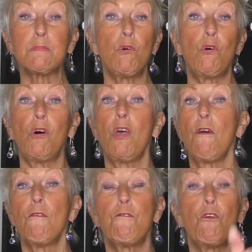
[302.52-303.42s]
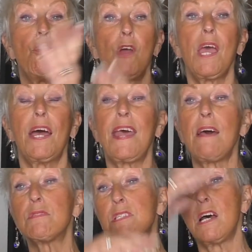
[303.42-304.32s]
more for an
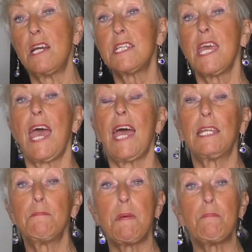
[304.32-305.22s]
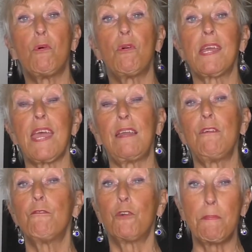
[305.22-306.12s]
outside and a bit more
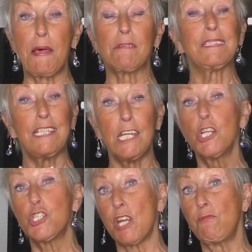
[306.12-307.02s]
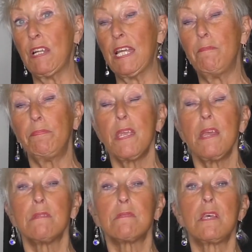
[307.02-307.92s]
again for a balcony generally.
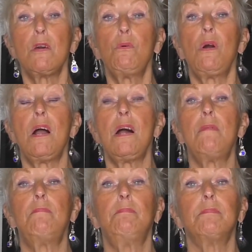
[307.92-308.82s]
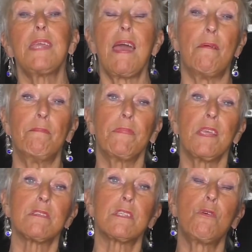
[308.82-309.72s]
So yeah,
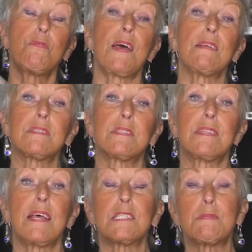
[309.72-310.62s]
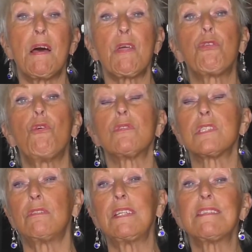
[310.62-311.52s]
so that's my
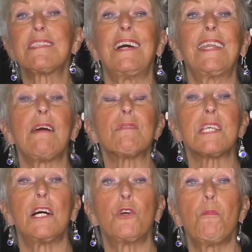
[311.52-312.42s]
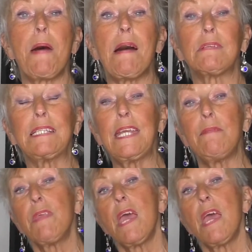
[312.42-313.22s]
thoughts on inside, outside or balcony.